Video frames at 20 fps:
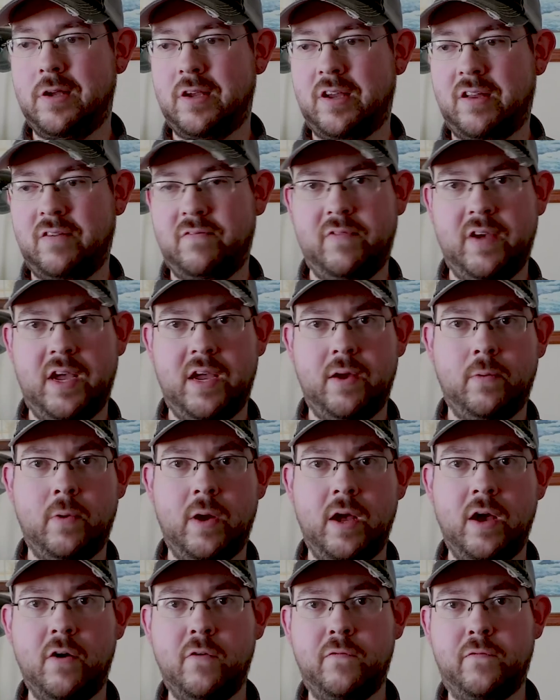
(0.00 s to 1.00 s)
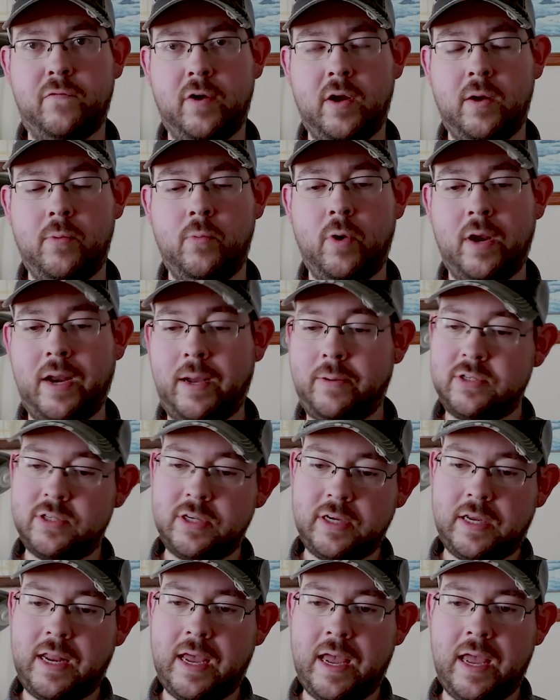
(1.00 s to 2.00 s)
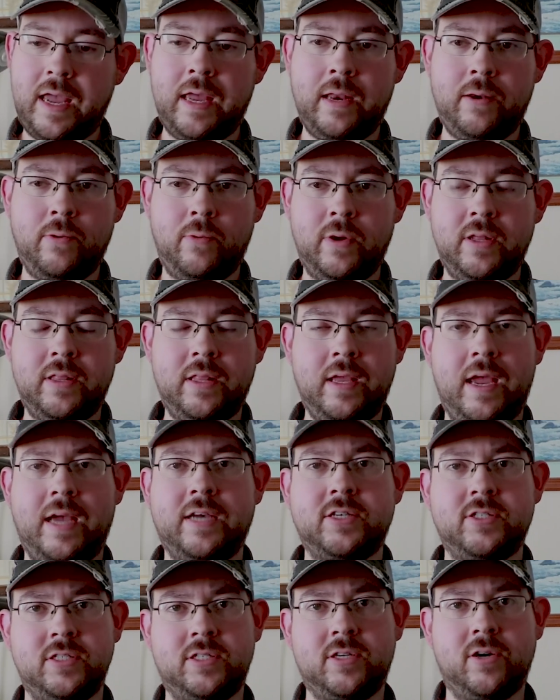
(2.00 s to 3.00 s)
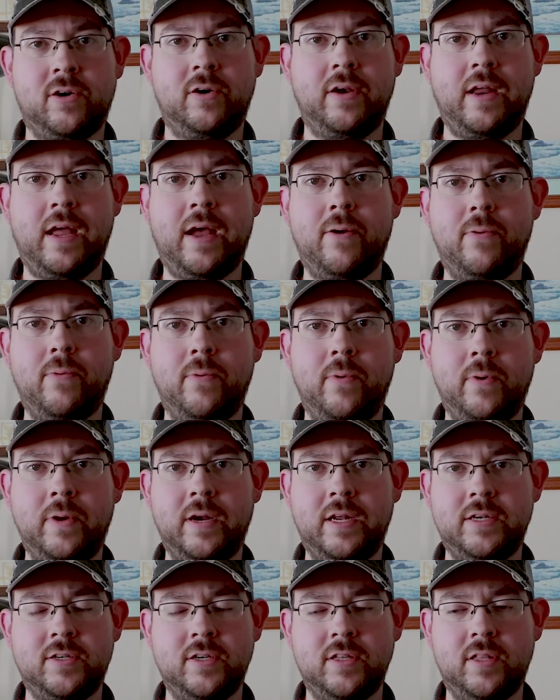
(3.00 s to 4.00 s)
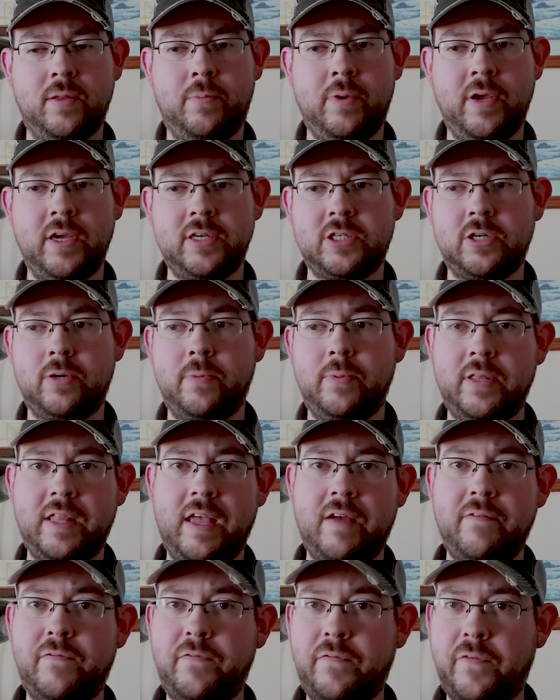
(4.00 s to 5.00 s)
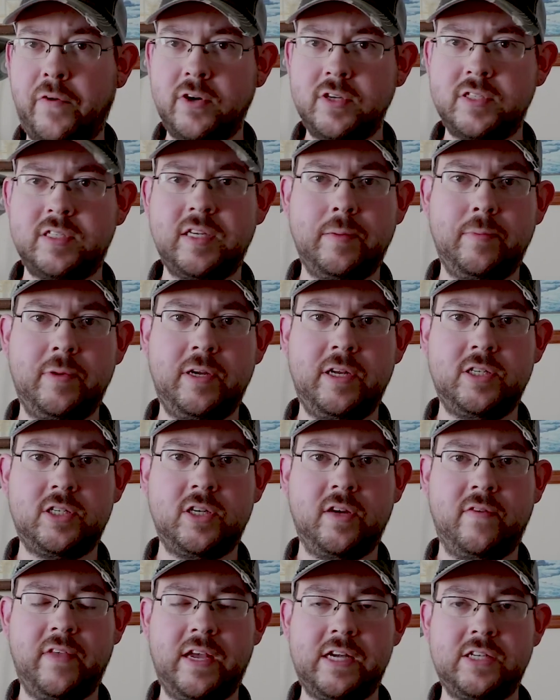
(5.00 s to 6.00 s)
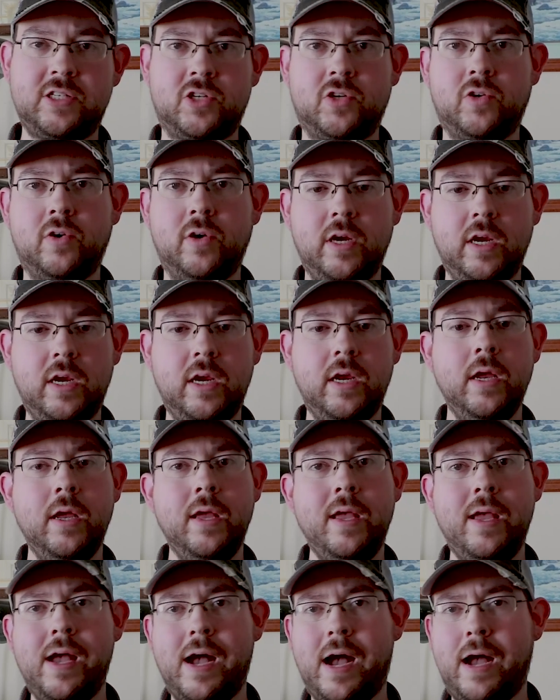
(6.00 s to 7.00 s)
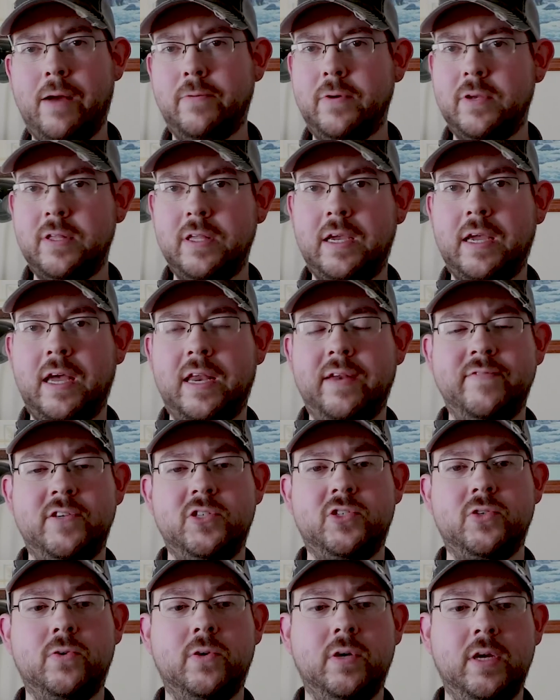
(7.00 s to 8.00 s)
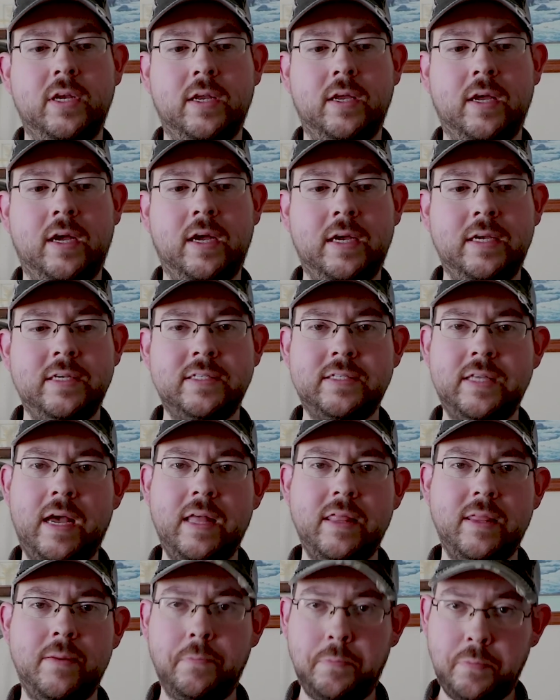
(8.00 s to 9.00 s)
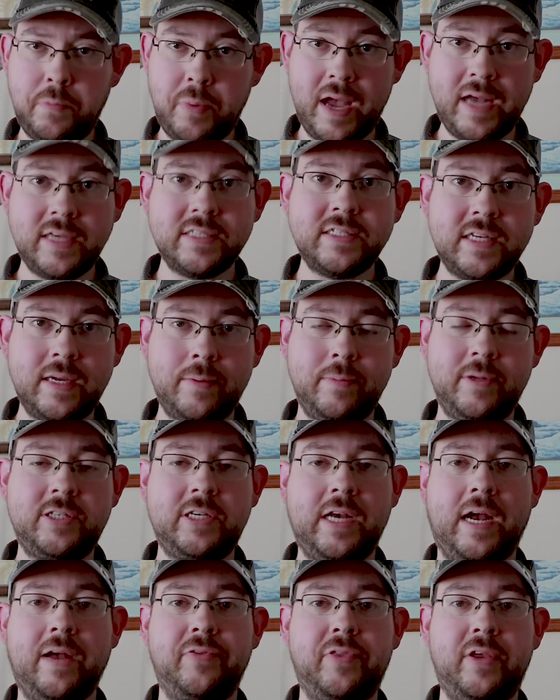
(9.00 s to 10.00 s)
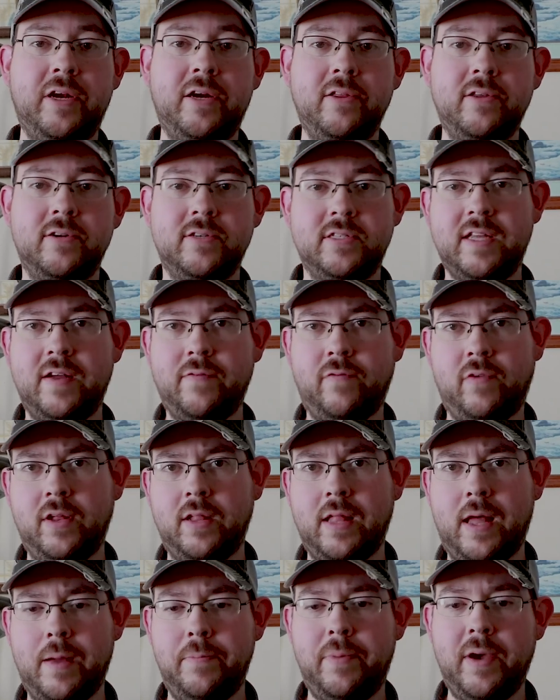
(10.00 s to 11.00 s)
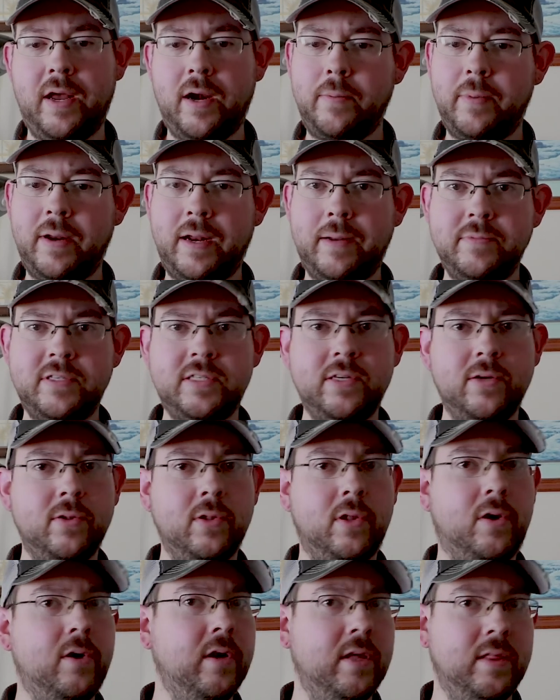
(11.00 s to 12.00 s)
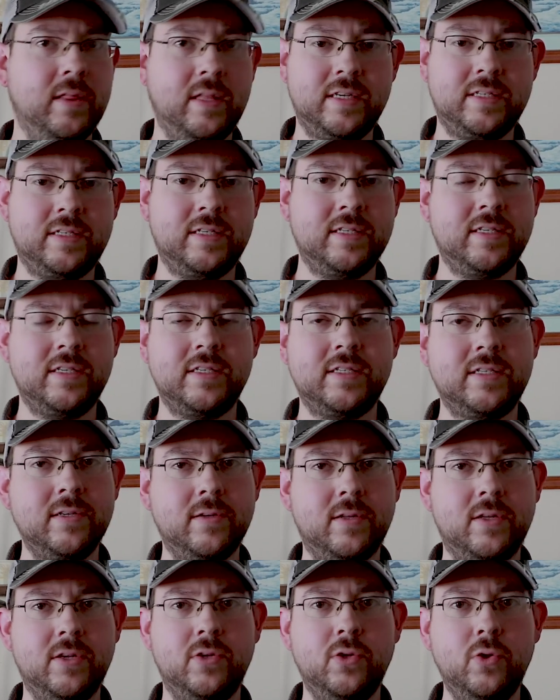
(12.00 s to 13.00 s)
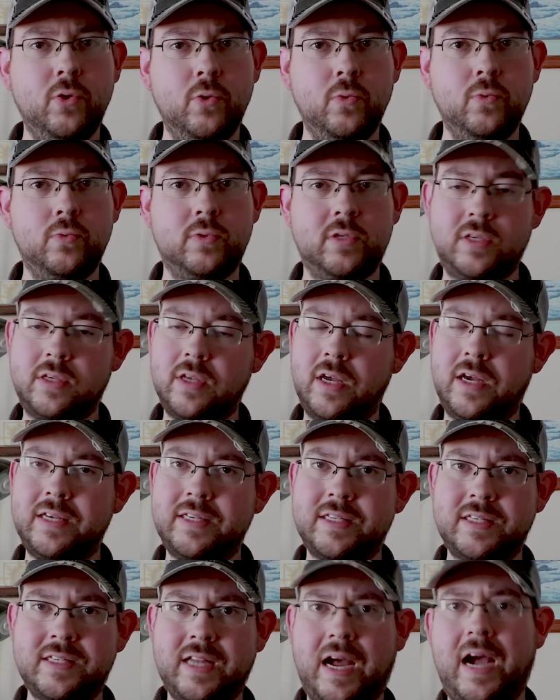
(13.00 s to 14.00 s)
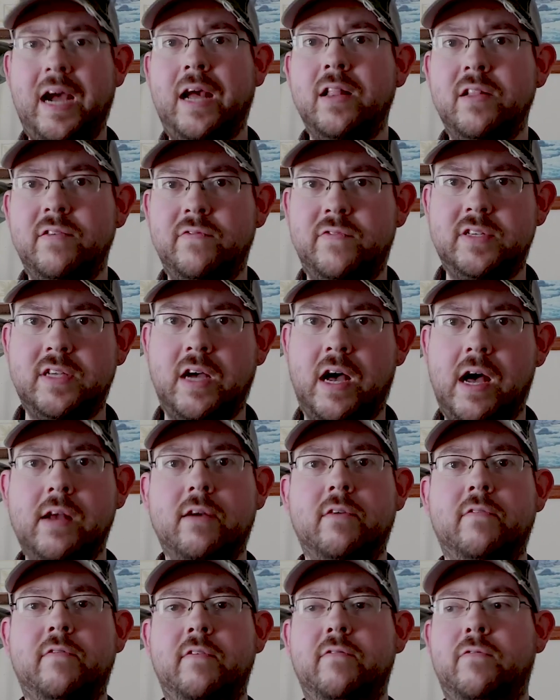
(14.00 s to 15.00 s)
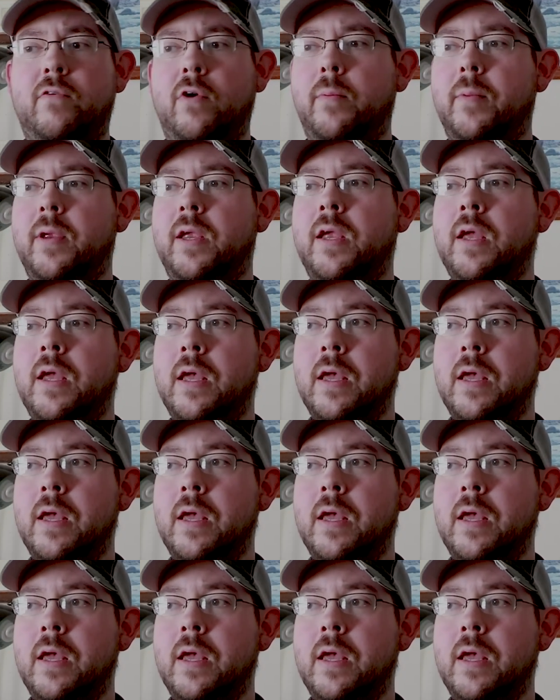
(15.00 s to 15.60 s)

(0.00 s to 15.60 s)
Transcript: convey well from what I was looking at and what they actually turned out when I took the picture. But that first image of that tree, I really kind of enjoyed. It's not the best image out there. There's definitely a lot better, but I'm still learning this. This is still a new style of photography for me,